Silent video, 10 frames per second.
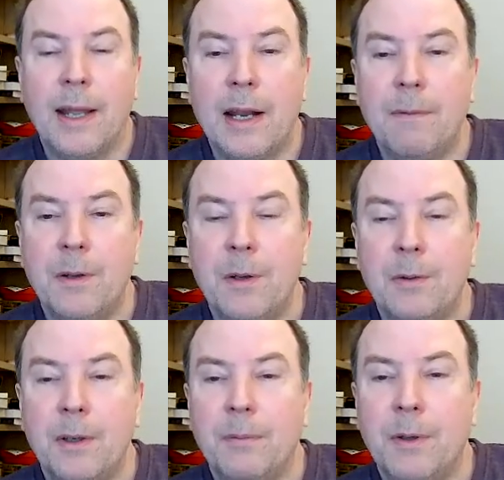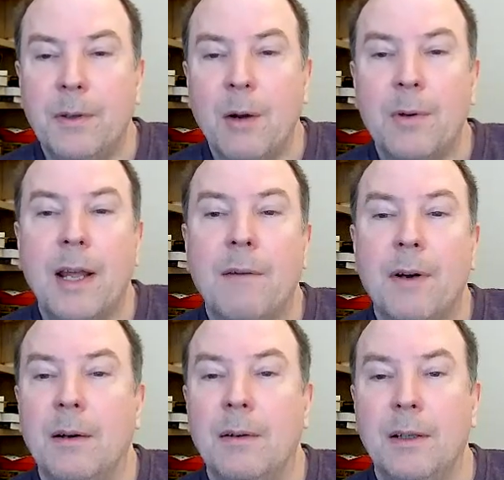And then if you don't
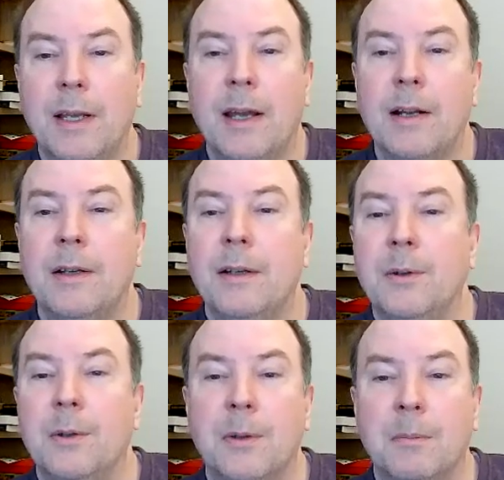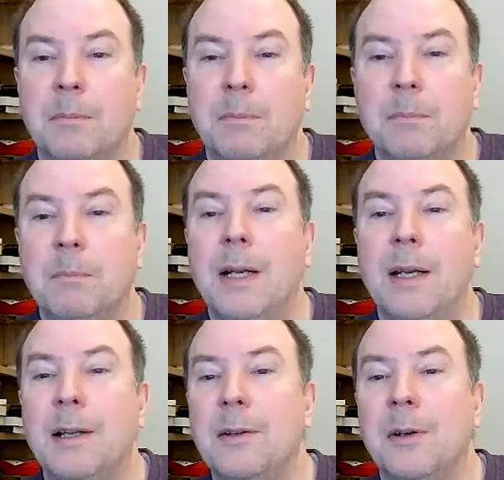ever get your $1
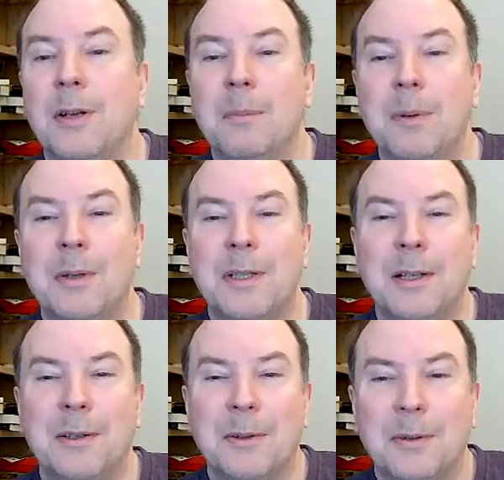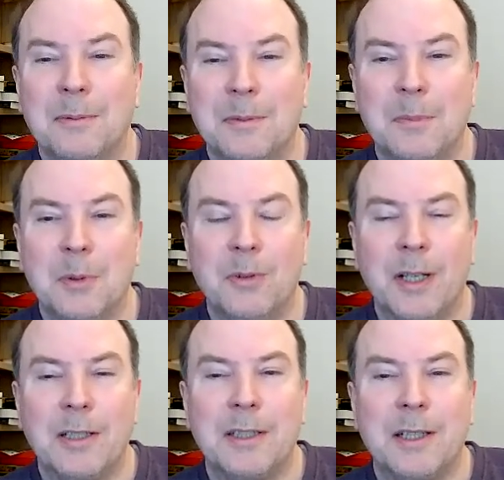million book deal, or
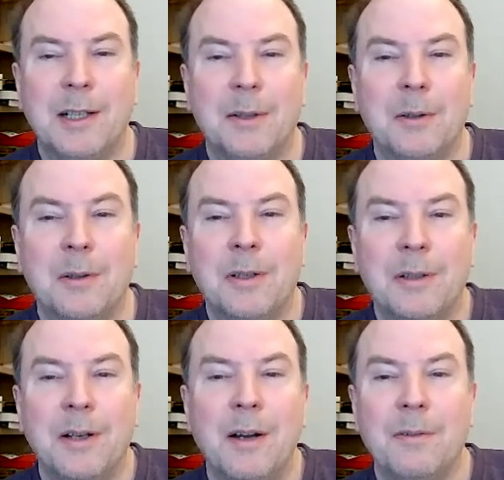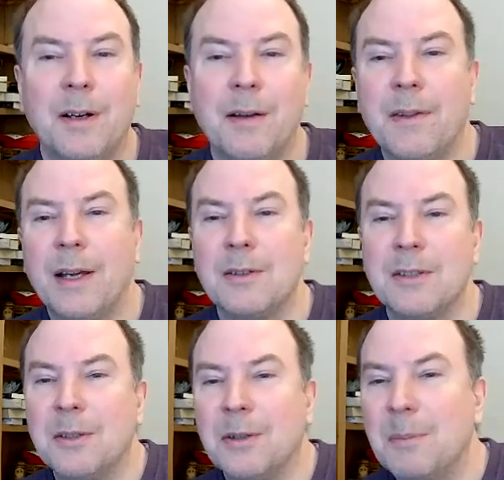more realistically your
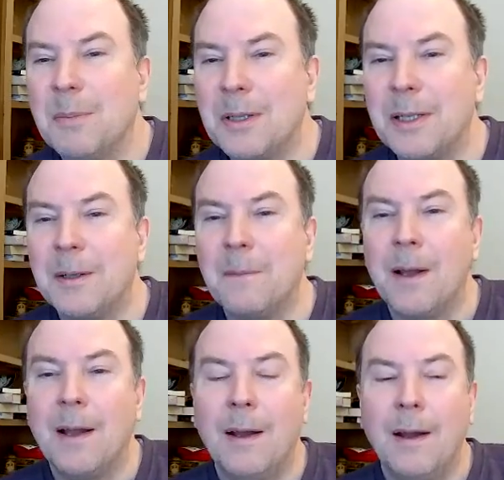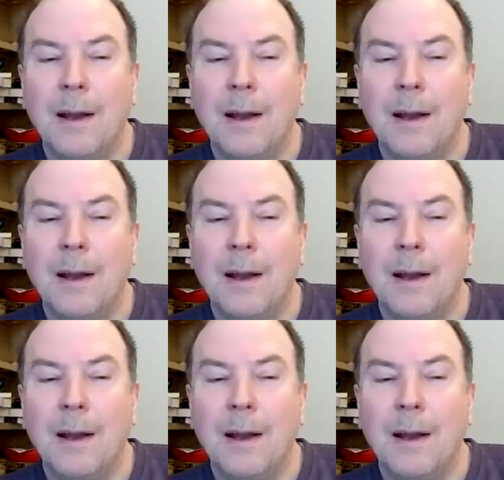$5,000 book deal,